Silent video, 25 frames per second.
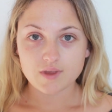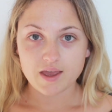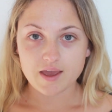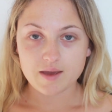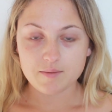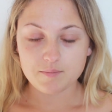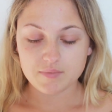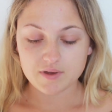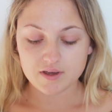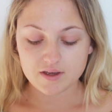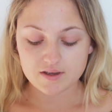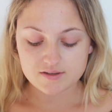
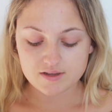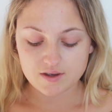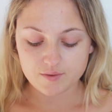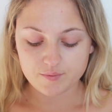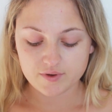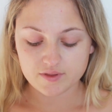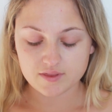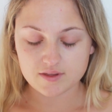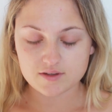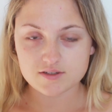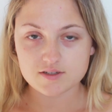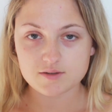And because I
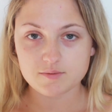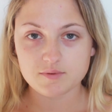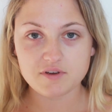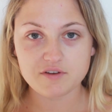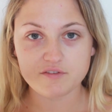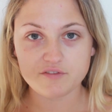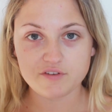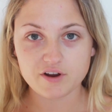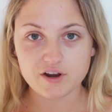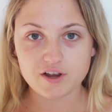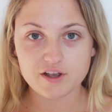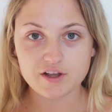want this to be
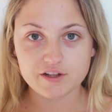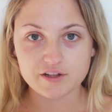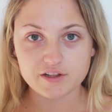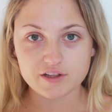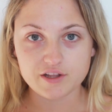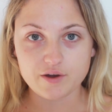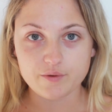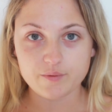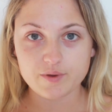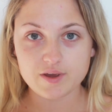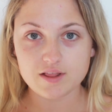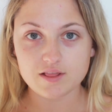a very
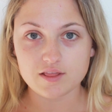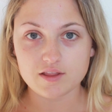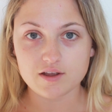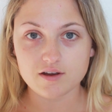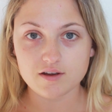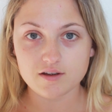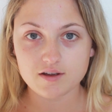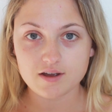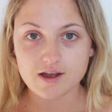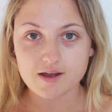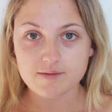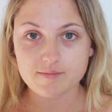glowy
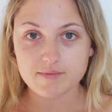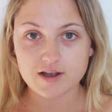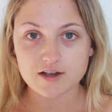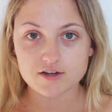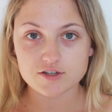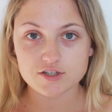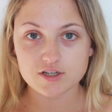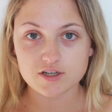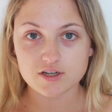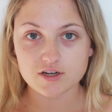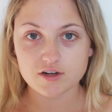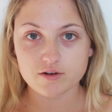look, I'm
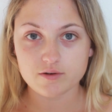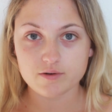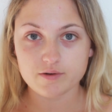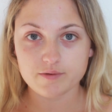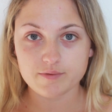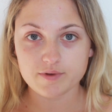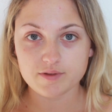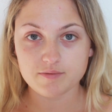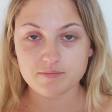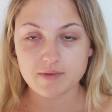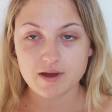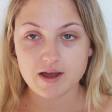actually going to go
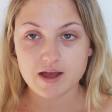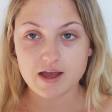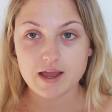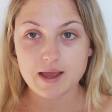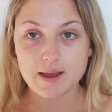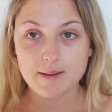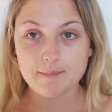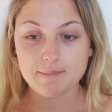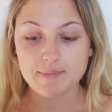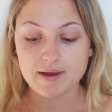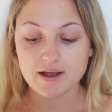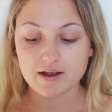in with
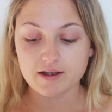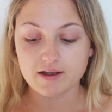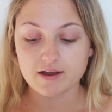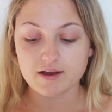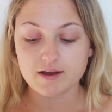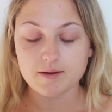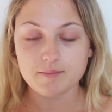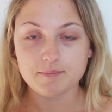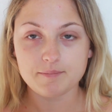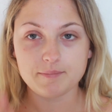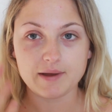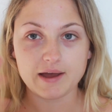my
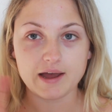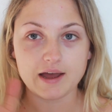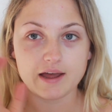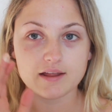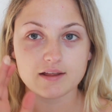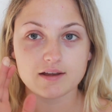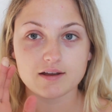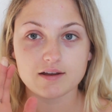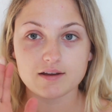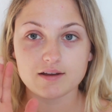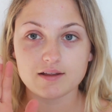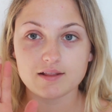Becca
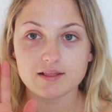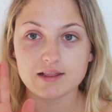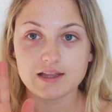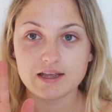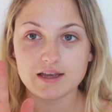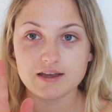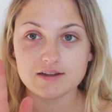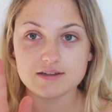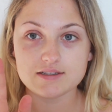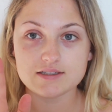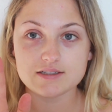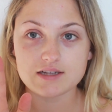
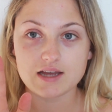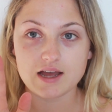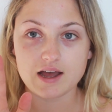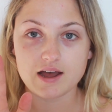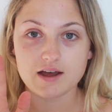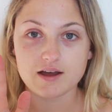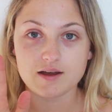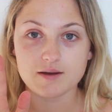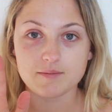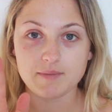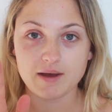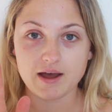Backlit
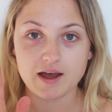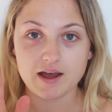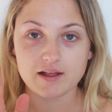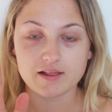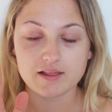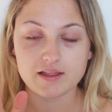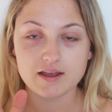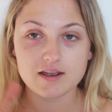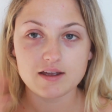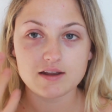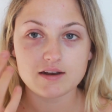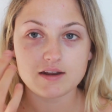um,
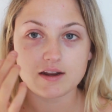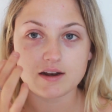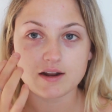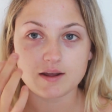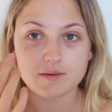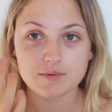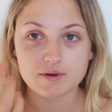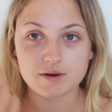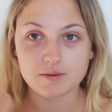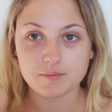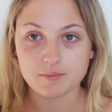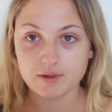highlight, and
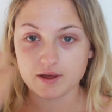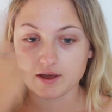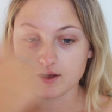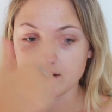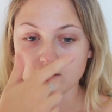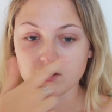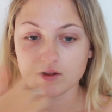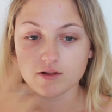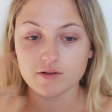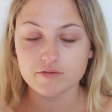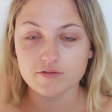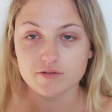I'm going to apply
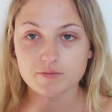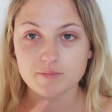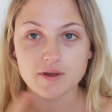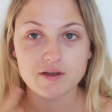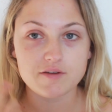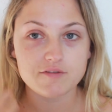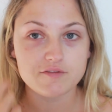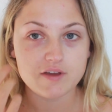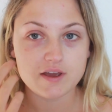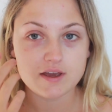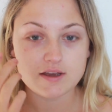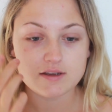it all over
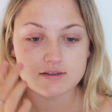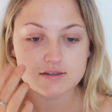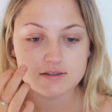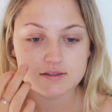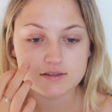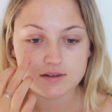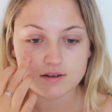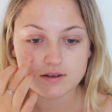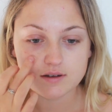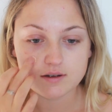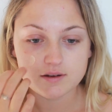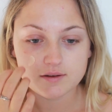my
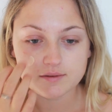face.